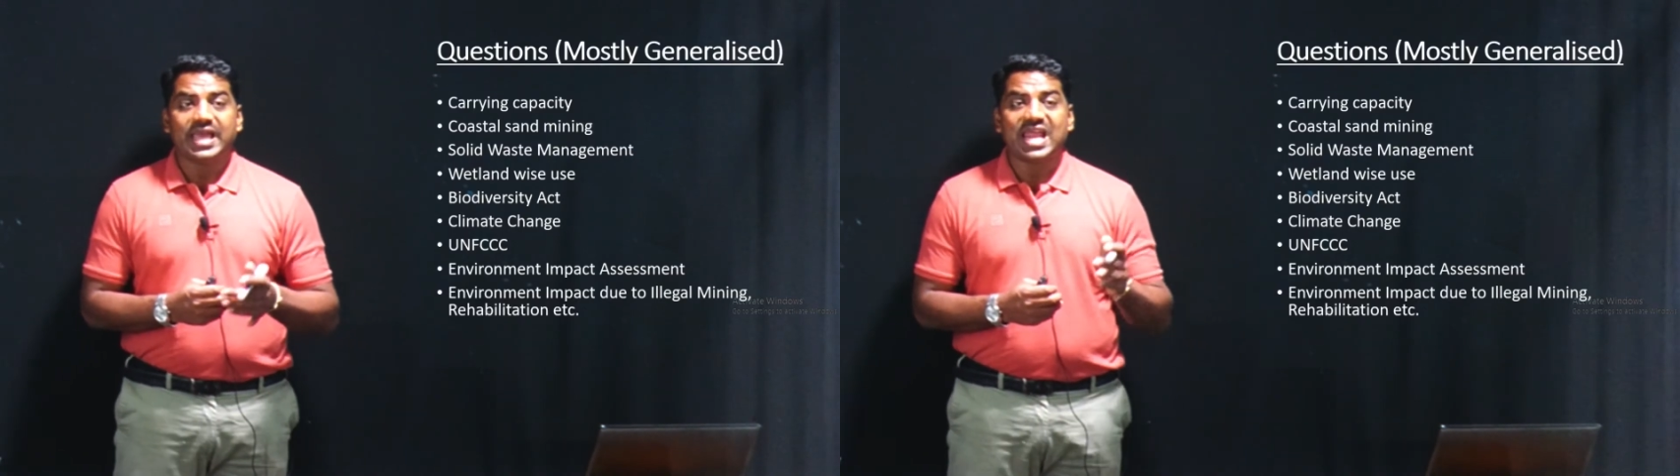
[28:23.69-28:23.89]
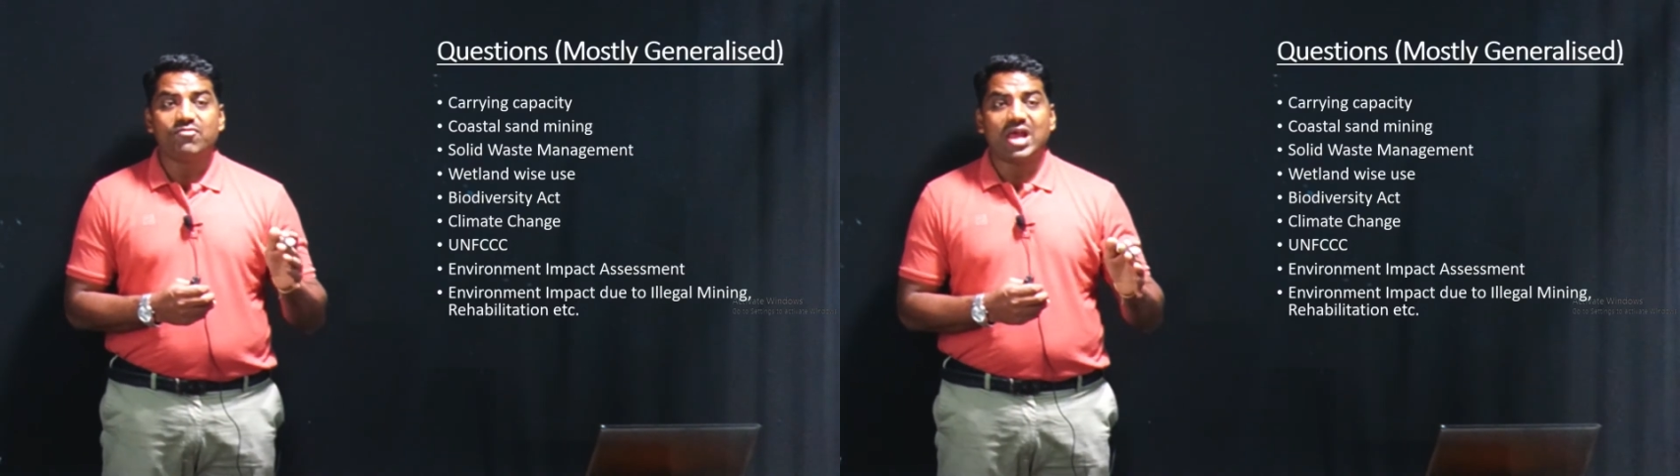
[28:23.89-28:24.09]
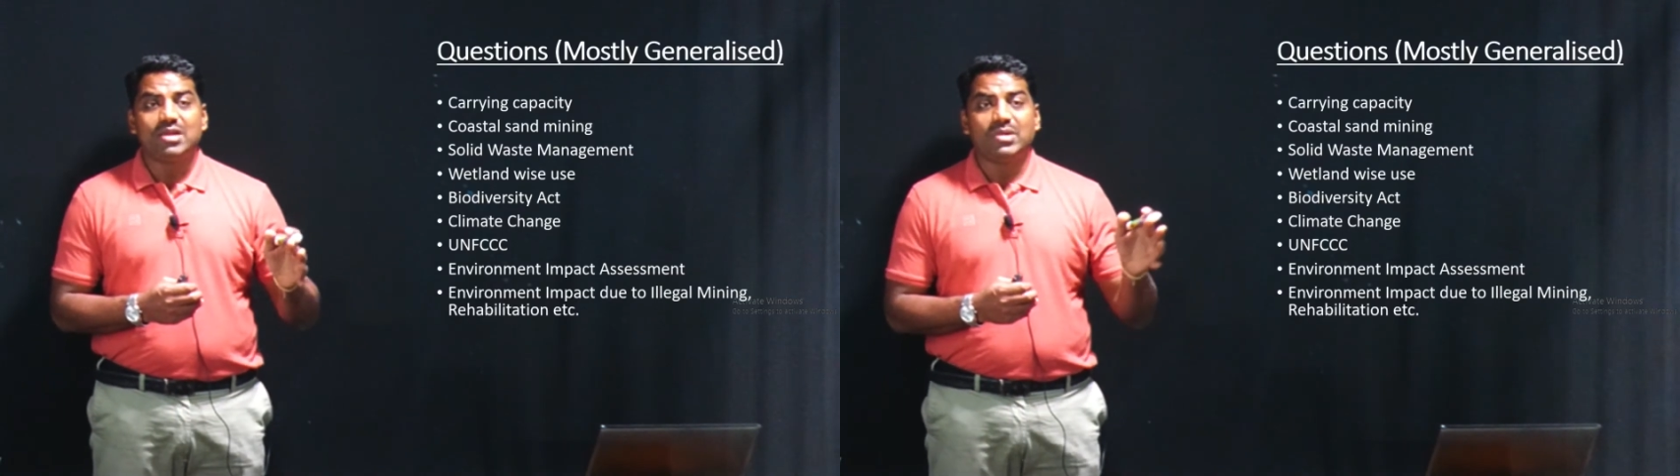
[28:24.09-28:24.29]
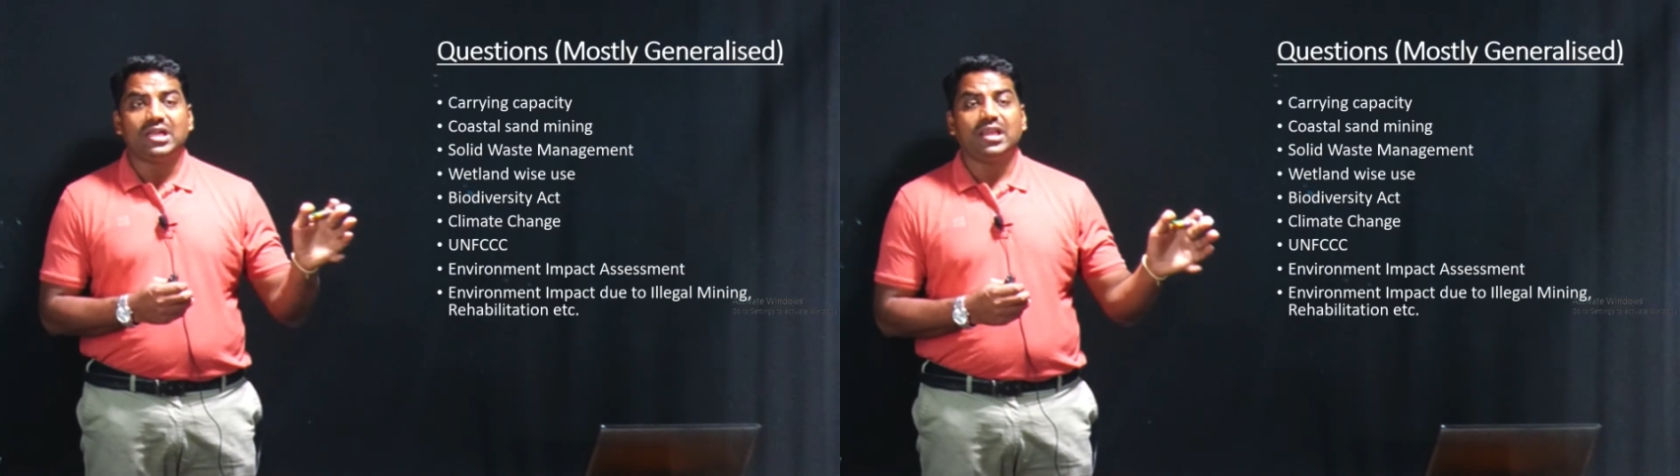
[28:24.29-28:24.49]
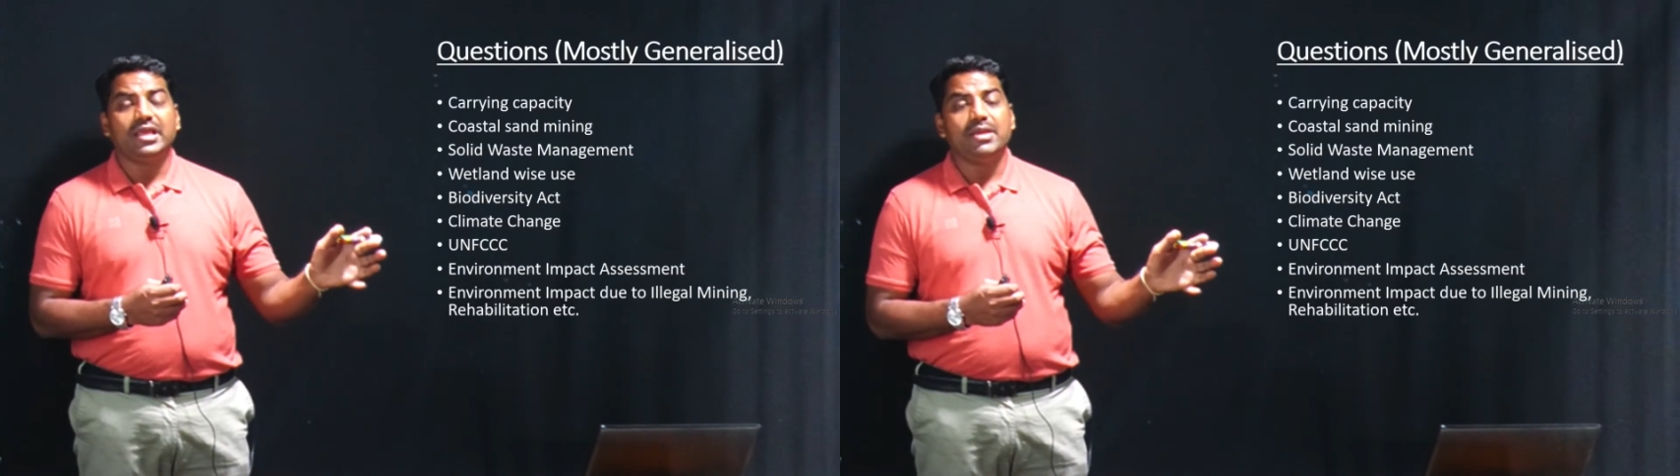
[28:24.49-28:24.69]

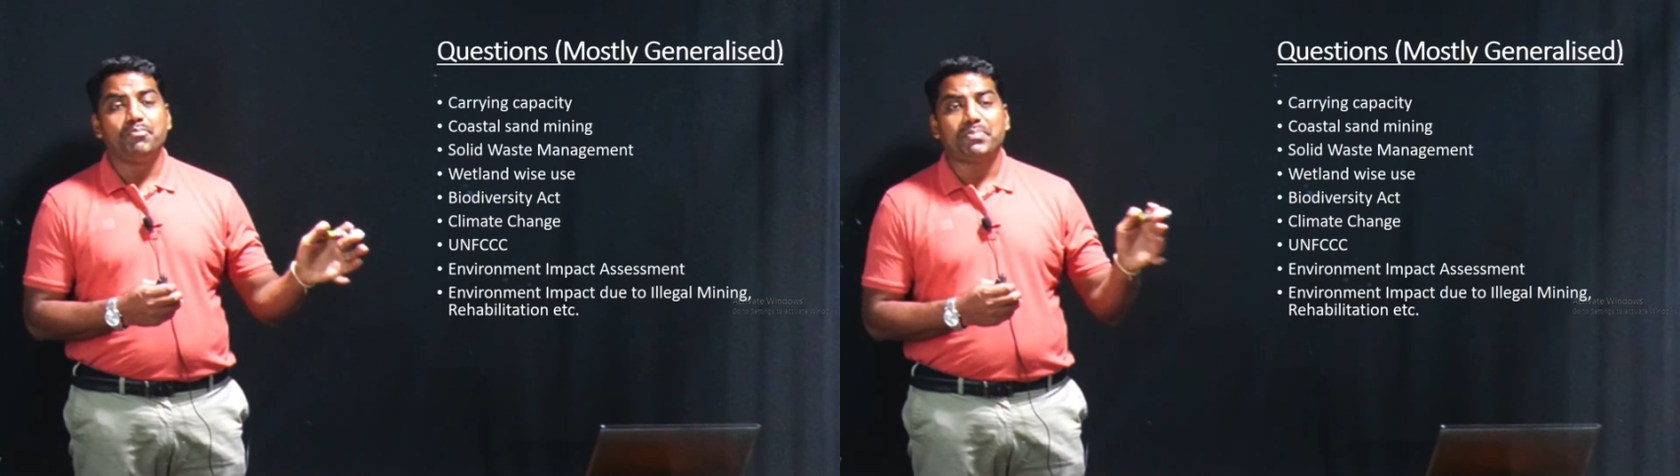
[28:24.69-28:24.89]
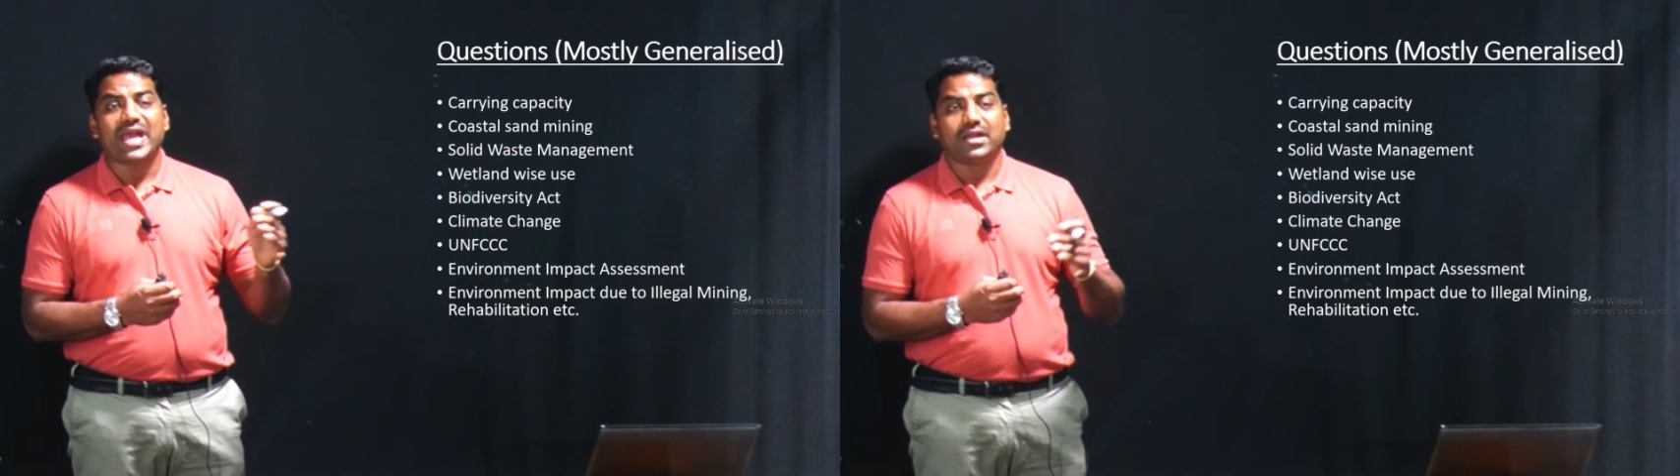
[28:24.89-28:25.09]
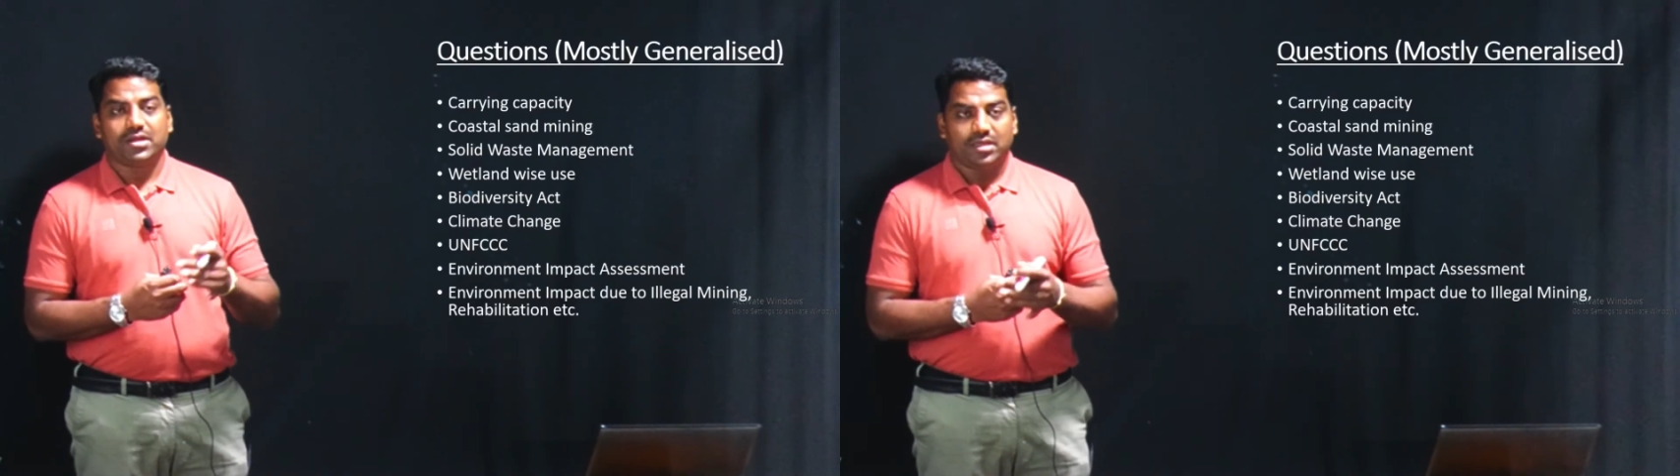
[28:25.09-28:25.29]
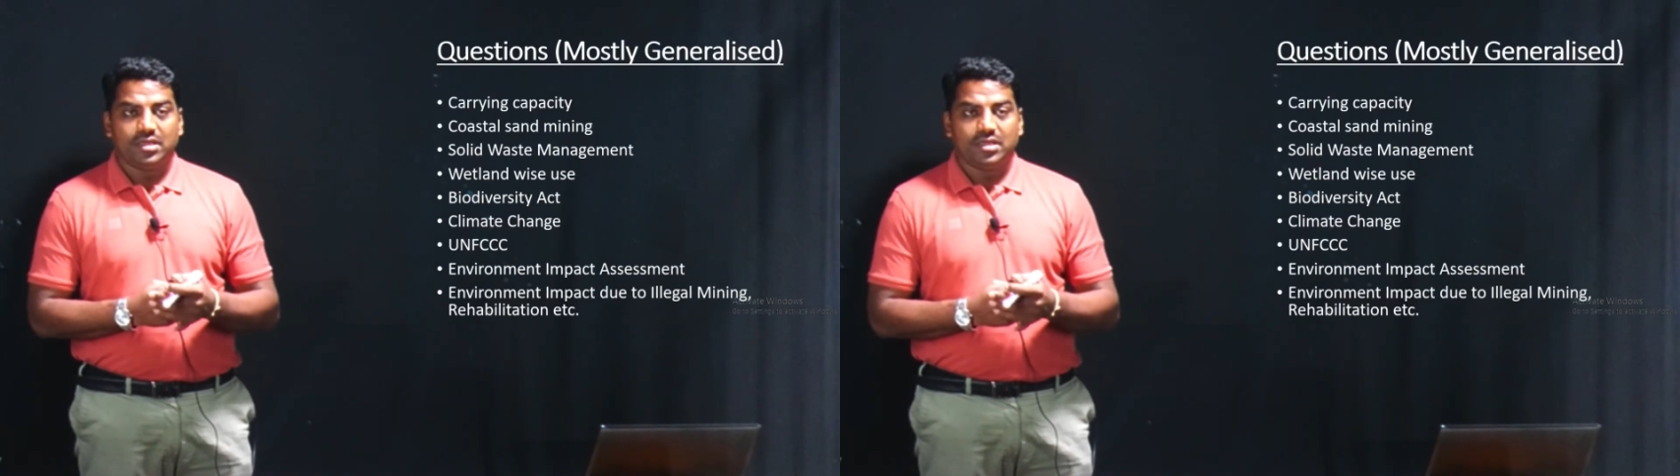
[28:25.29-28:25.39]
environmental impact